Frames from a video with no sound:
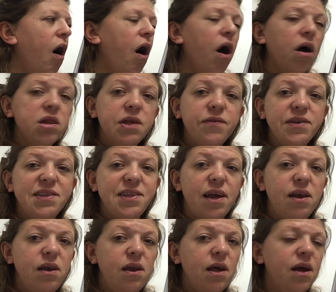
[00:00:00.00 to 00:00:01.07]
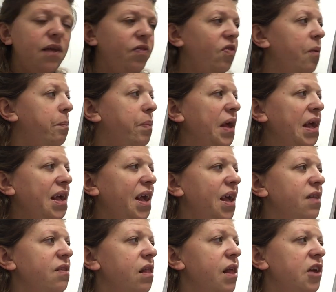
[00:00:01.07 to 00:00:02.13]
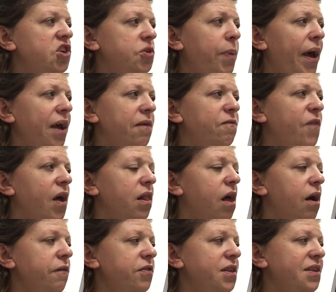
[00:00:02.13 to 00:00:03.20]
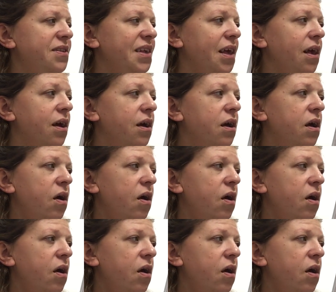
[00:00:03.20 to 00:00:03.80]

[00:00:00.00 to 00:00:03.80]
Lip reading: All of a sudden, the big kid's lunch bag fell off the seat.